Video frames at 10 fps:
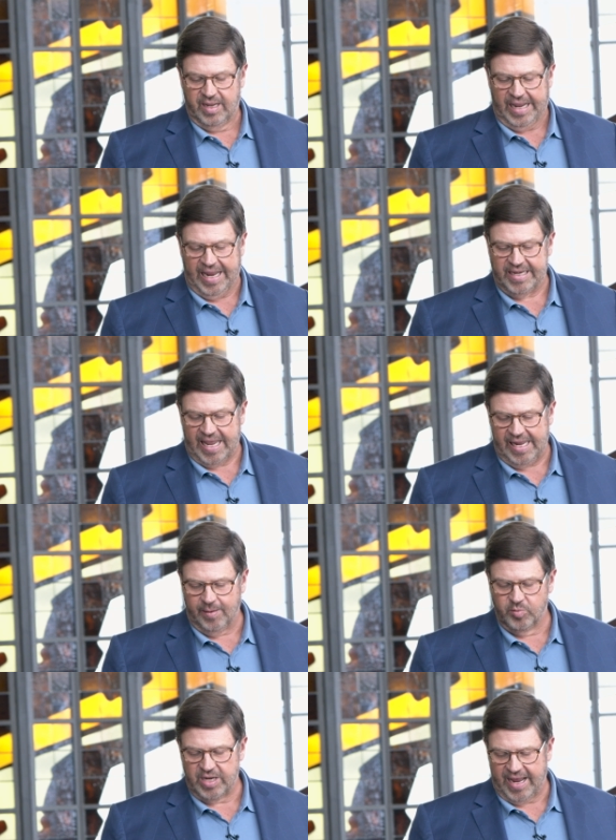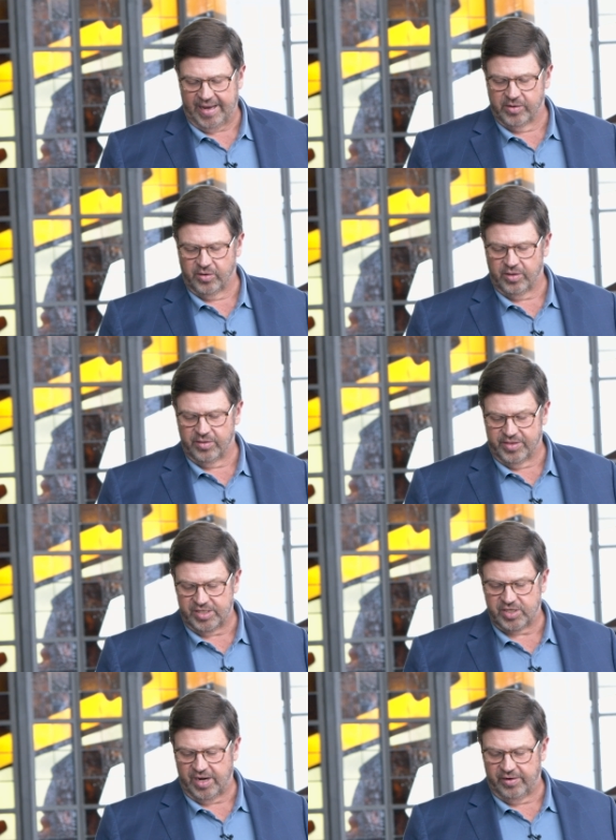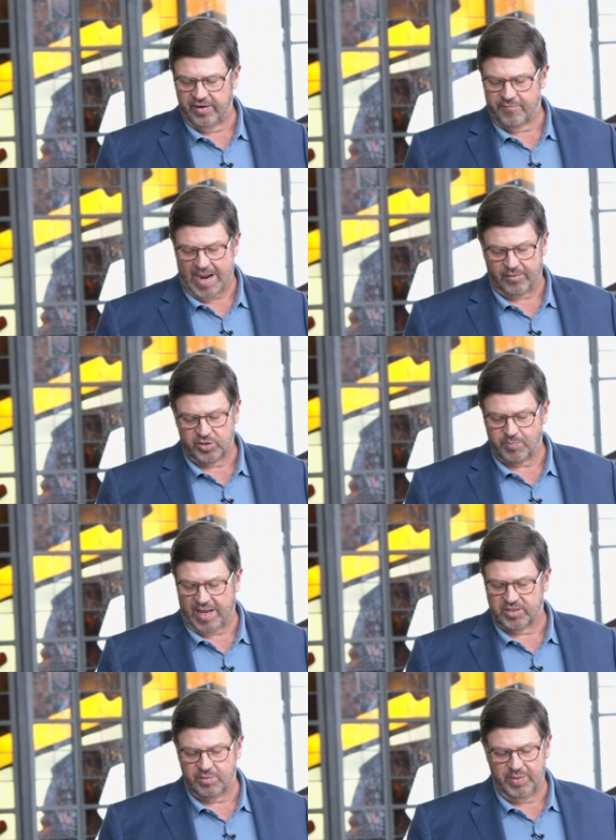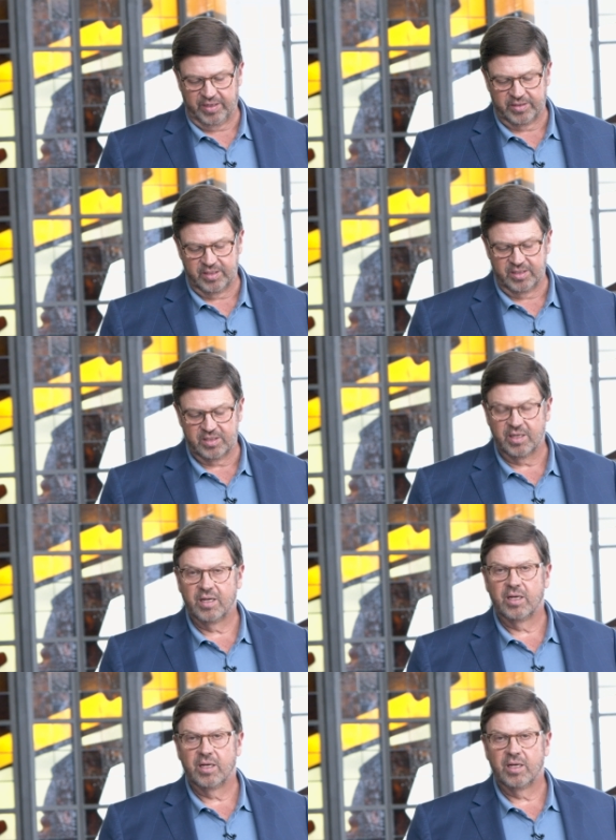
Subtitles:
and aim to handle this area of my responsibilities